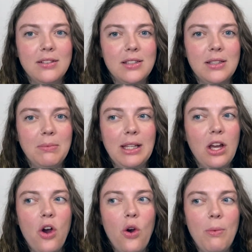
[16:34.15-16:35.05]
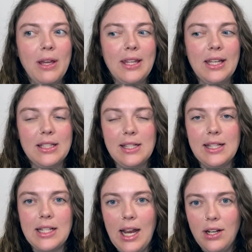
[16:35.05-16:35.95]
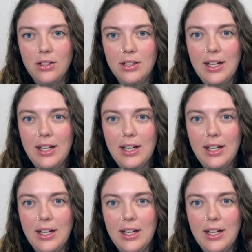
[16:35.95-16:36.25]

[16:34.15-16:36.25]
Something Home, I think, is the title,